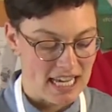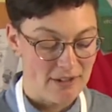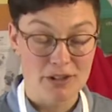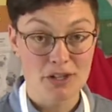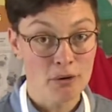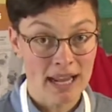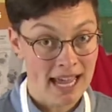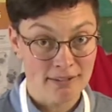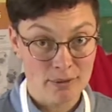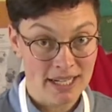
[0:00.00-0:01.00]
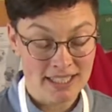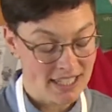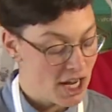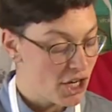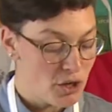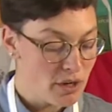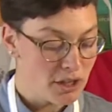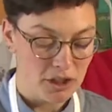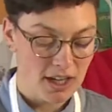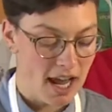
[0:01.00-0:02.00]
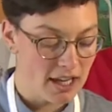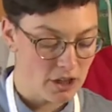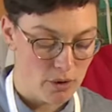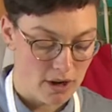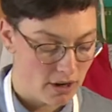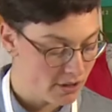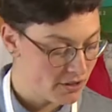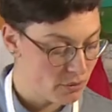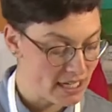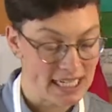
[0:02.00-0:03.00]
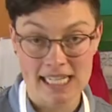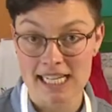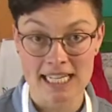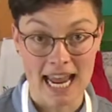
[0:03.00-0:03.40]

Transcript: If you don't have one, you can cut your zucchini in